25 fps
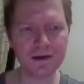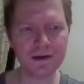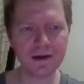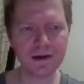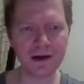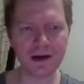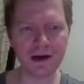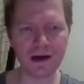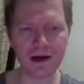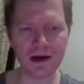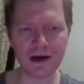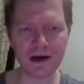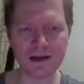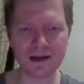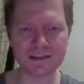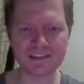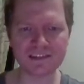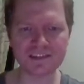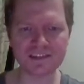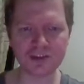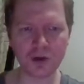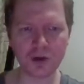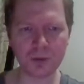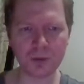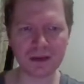
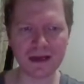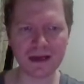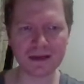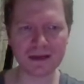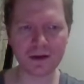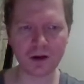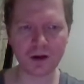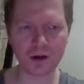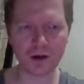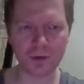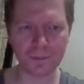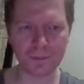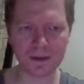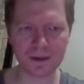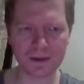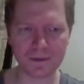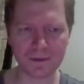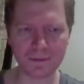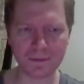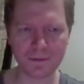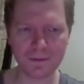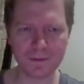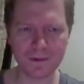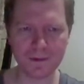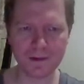Snowblind Harpy.
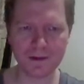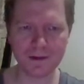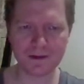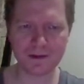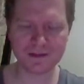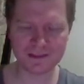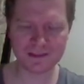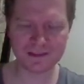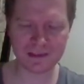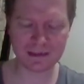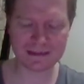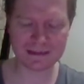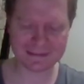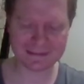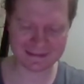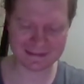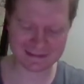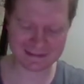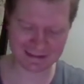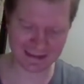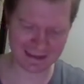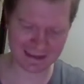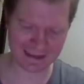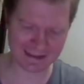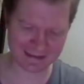So this is
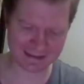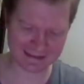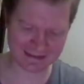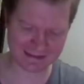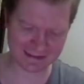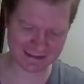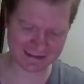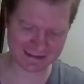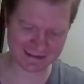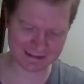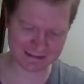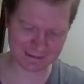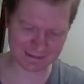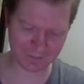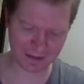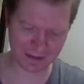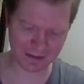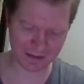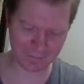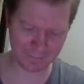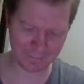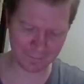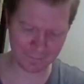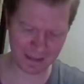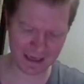a 67
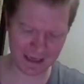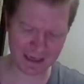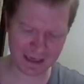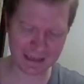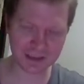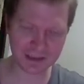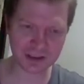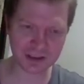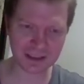in Mage,